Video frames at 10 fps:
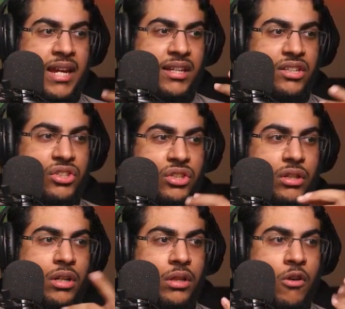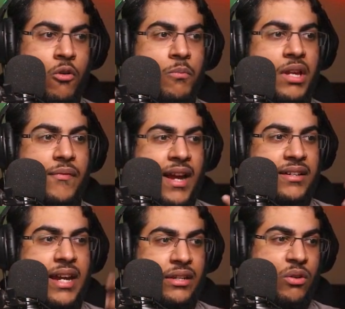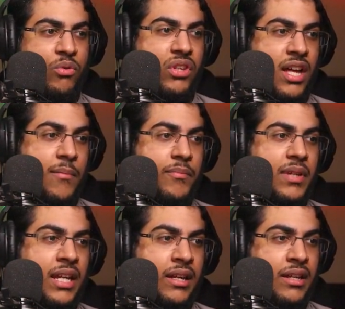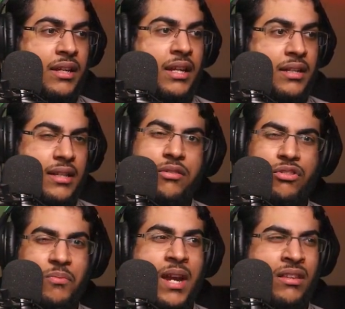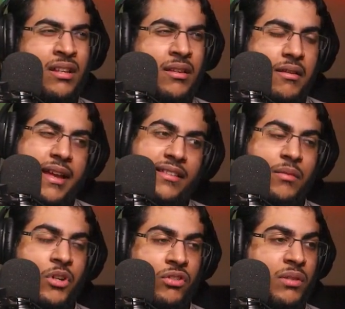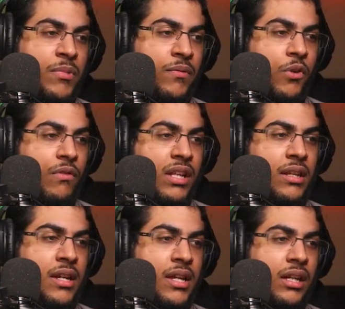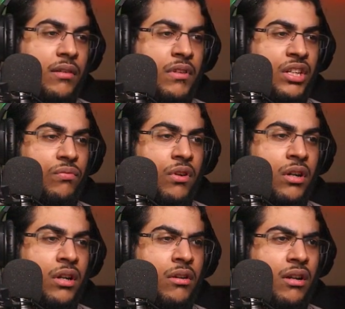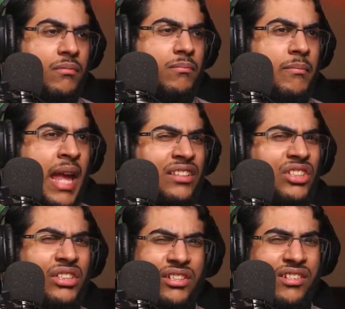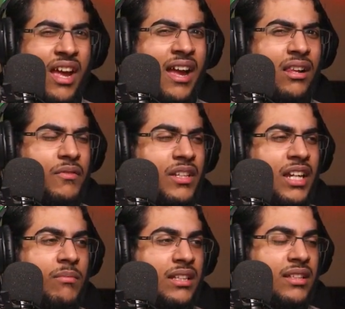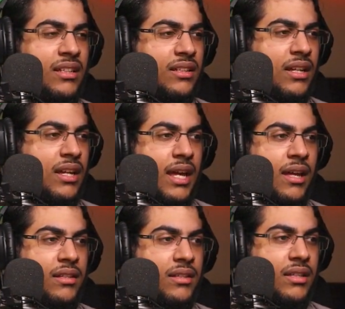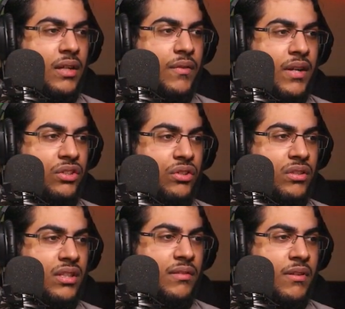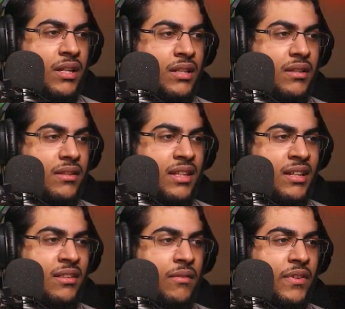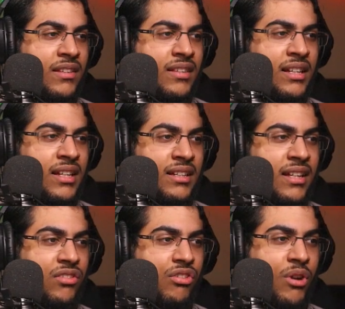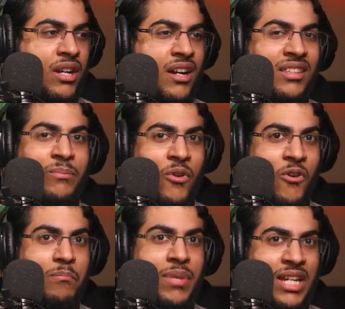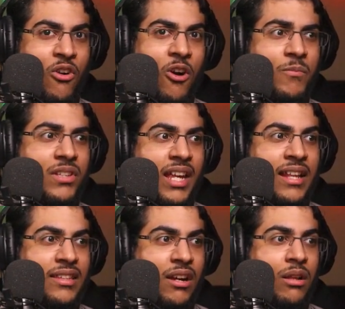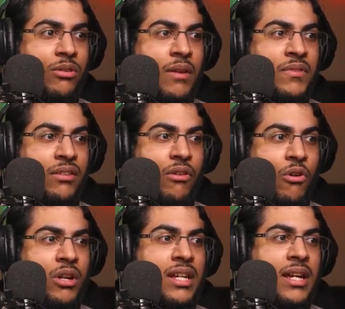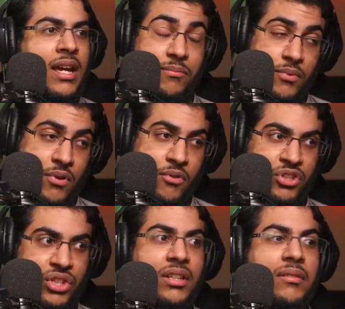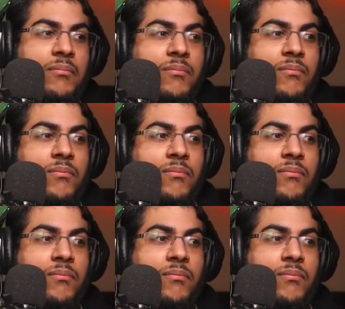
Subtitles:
pinkish globe effect that goes up, it looks better than as compared to the before one, which were not matching the style of the game, I think. And if I shoot this one, see, the first thing that gets destroyed are the B-comps, and they also have their own explosion